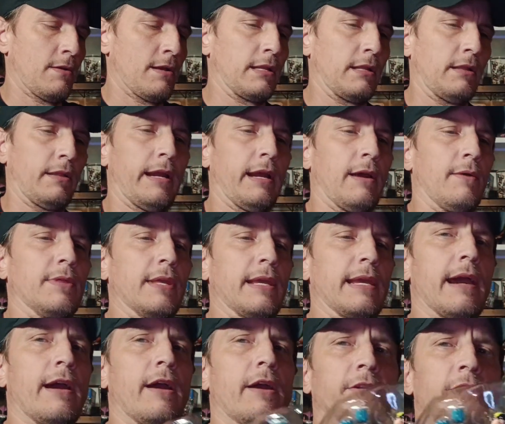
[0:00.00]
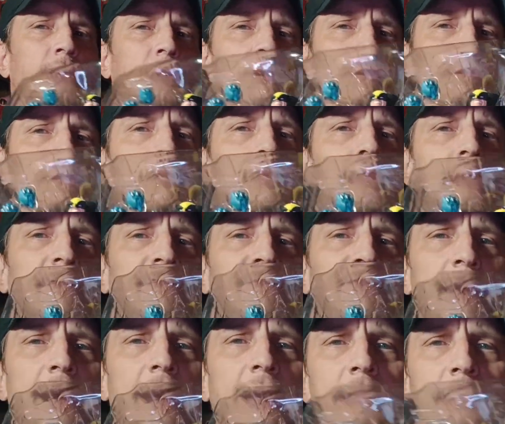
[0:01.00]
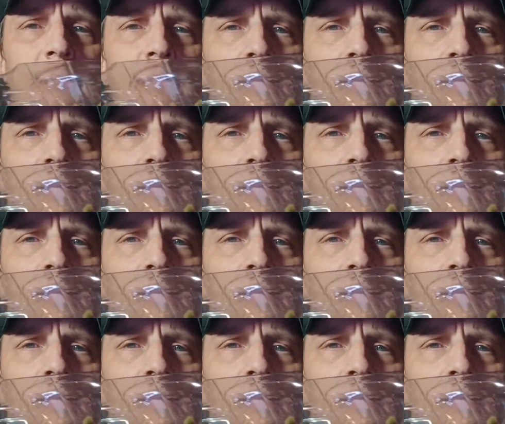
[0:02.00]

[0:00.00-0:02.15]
The layer with the characters, the effects,